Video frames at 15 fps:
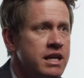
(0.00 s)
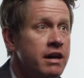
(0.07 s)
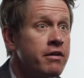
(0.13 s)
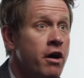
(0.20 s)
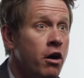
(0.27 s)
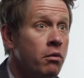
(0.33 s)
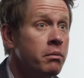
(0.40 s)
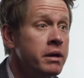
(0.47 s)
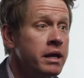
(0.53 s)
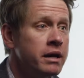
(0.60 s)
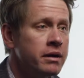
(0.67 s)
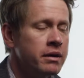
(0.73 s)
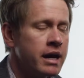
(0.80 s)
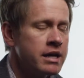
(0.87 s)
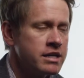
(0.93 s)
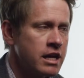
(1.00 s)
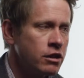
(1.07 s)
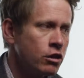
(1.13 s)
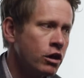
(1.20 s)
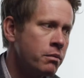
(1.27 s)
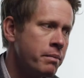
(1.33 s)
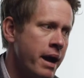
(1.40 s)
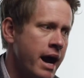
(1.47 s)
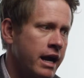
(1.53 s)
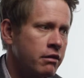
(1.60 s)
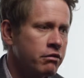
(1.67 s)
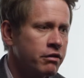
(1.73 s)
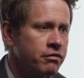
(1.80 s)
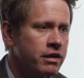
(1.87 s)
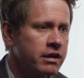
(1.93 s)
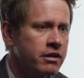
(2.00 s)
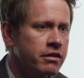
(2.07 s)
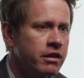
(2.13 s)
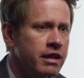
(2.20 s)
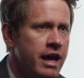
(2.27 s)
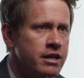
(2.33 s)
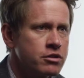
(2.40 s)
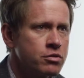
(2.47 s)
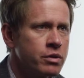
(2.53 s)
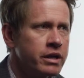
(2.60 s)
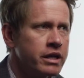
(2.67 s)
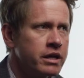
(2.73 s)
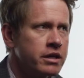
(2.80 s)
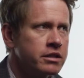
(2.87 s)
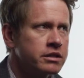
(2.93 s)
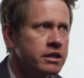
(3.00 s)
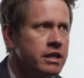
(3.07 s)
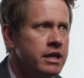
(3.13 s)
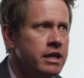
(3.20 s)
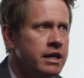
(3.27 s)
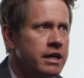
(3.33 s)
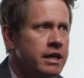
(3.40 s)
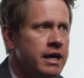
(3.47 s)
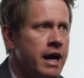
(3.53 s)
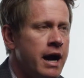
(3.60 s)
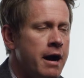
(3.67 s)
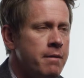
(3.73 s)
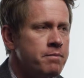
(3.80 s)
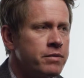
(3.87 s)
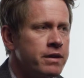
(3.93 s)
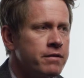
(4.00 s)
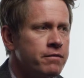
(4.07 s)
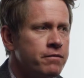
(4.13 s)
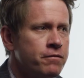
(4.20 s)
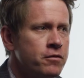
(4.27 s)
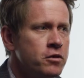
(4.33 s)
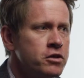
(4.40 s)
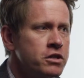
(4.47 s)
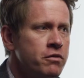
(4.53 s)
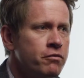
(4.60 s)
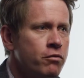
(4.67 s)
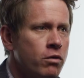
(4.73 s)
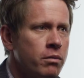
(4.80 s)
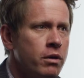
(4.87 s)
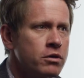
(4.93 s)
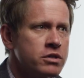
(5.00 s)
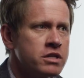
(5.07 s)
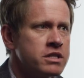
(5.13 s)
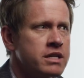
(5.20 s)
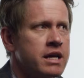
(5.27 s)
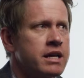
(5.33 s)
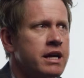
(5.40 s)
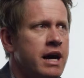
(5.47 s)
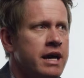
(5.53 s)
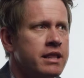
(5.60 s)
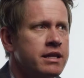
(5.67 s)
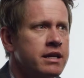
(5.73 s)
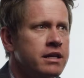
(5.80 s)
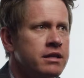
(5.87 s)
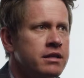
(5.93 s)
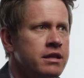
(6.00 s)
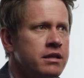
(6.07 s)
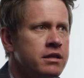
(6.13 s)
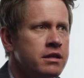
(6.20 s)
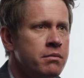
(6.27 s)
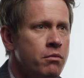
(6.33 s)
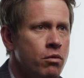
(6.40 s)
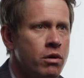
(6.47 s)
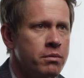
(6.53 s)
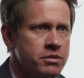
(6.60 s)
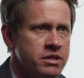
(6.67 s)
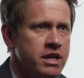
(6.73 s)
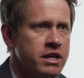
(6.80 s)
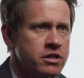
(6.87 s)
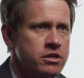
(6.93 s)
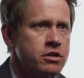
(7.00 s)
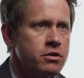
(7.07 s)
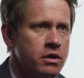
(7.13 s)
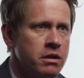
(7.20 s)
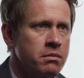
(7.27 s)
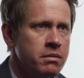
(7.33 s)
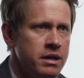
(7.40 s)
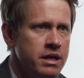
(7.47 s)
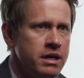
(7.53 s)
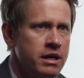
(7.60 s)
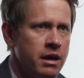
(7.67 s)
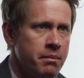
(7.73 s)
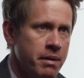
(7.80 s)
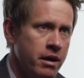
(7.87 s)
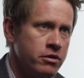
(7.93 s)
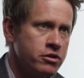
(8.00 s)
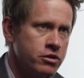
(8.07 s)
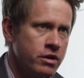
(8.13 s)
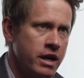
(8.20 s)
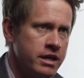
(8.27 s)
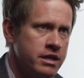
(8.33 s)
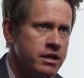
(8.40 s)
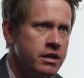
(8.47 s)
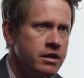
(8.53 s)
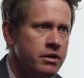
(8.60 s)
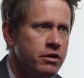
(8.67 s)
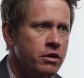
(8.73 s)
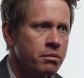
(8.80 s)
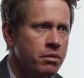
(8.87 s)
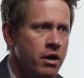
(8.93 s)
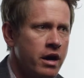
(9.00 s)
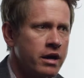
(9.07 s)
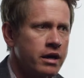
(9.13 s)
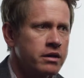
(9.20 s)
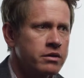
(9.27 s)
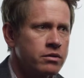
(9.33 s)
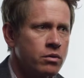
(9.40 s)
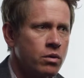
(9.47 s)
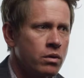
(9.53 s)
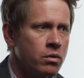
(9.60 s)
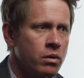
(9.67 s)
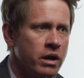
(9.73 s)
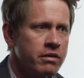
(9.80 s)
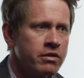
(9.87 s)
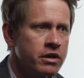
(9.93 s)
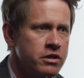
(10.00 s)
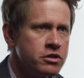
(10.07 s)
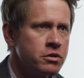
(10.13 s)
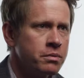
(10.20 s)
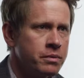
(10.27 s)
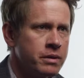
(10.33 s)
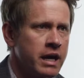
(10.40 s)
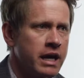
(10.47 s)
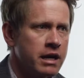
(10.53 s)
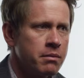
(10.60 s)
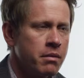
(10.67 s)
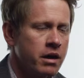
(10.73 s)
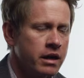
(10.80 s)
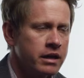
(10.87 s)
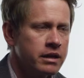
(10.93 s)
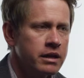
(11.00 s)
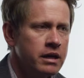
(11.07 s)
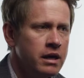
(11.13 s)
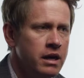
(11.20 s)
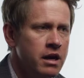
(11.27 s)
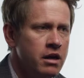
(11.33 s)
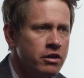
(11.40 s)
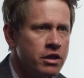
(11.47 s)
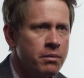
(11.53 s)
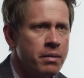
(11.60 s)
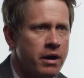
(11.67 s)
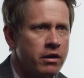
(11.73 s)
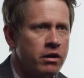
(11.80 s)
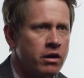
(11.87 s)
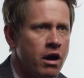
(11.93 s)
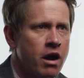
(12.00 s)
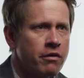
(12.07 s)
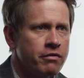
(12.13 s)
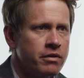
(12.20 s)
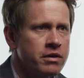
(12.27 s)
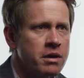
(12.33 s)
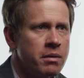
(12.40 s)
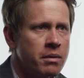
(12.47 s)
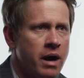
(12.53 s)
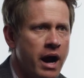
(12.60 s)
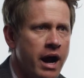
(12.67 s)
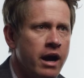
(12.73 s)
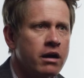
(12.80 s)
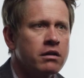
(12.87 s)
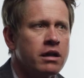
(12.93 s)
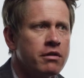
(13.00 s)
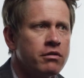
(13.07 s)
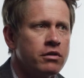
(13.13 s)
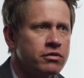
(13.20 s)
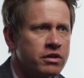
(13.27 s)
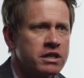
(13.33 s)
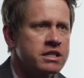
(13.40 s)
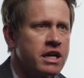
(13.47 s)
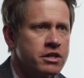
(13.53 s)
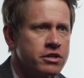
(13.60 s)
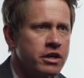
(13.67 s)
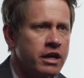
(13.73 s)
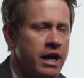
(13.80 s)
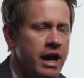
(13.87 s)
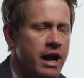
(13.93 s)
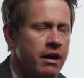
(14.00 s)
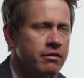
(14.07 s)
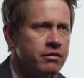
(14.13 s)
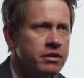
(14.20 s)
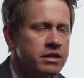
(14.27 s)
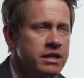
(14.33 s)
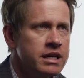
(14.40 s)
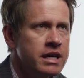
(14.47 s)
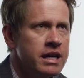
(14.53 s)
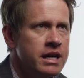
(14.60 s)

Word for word: that have helped me as I look back and reflect on the last 20 years. Um, first and foremost is that I think that the more obsessed you can be about your idea, your product, or whatever it is you're taking to market, the better off and the higher level of success you're going to have. And